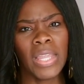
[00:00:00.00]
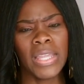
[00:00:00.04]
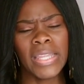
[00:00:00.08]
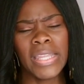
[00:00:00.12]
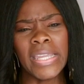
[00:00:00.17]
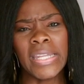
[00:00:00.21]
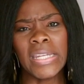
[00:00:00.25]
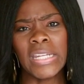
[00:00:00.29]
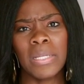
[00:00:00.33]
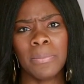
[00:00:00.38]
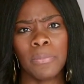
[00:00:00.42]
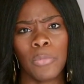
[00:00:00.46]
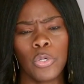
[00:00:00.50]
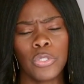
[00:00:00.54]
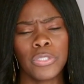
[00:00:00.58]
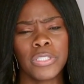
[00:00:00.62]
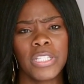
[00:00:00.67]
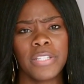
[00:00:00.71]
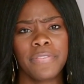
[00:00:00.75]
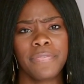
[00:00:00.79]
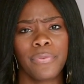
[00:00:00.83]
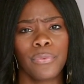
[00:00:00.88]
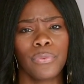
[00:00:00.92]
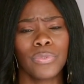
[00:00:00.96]
eating
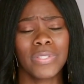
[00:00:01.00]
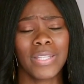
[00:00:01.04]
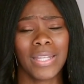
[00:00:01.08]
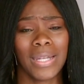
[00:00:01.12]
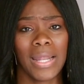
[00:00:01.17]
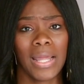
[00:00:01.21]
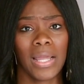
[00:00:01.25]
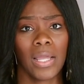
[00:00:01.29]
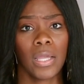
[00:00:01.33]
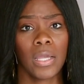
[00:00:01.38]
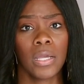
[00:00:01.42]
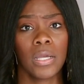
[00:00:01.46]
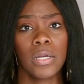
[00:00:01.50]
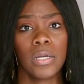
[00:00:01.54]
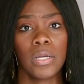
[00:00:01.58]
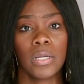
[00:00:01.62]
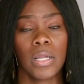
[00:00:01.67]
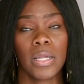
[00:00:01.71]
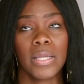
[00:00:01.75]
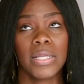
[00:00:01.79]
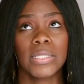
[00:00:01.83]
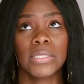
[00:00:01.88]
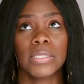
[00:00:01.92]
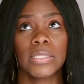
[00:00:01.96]
mostly foods that I
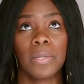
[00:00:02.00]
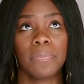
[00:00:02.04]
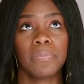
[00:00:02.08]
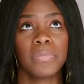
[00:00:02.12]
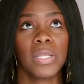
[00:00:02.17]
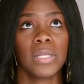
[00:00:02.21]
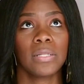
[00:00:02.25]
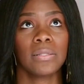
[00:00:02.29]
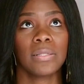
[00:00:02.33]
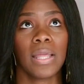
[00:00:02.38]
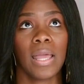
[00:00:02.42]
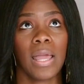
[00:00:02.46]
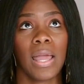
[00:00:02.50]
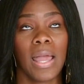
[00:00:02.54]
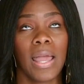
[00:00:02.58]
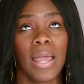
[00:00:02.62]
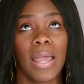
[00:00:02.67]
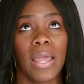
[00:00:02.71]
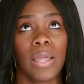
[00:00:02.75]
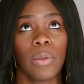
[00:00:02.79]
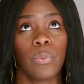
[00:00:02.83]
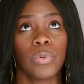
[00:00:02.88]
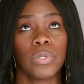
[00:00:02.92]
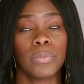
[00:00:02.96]
cook is something that
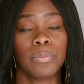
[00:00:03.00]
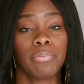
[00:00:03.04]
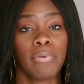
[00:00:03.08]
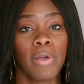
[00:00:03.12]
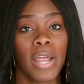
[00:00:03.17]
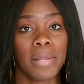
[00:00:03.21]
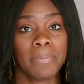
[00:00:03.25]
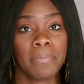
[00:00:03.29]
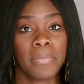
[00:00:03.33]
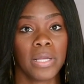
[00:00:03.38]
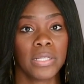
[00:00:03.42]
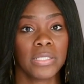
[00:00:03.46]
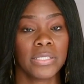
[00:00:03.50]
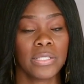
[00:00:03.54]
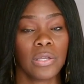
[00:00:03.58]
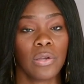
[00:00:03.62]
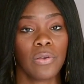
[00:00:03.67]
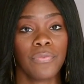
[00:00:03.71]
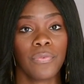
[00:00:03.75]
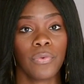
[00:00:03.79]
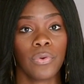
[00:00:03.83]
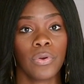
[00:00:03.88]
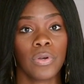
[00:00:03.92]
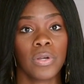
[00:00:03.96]
I would pride
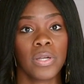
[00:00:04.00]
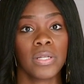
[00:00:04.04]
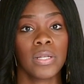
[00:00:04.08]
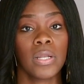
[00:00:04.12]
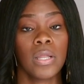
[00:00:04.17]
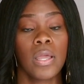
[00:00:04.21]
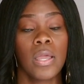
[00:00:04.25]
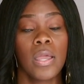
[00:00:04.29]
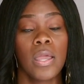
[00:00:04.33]
myself on.